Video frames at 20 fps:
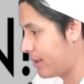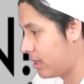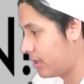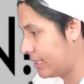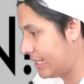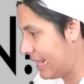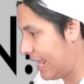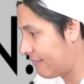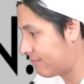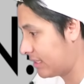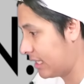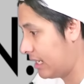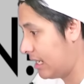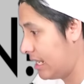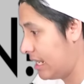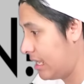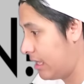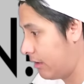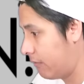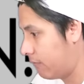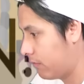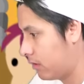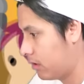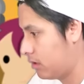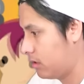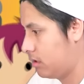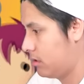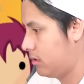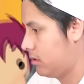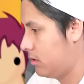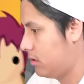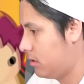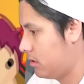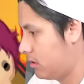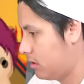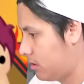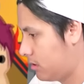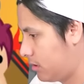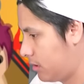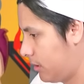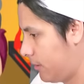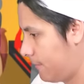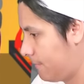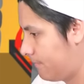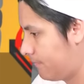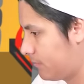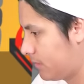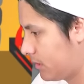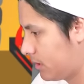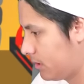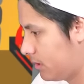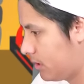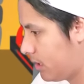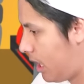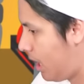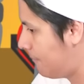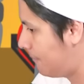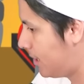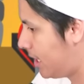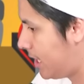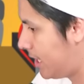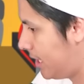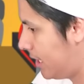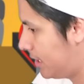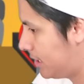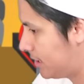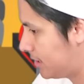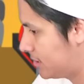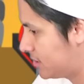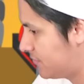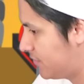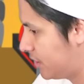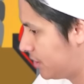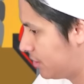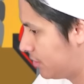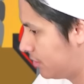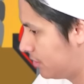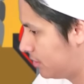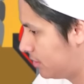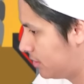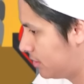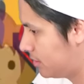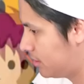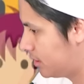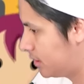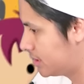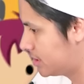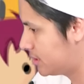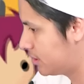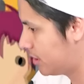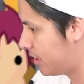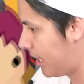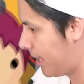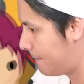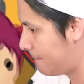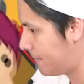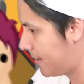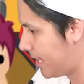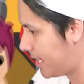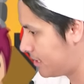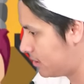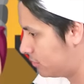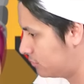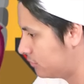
apparently they have to live. All right. I'm not ending this video until I pass.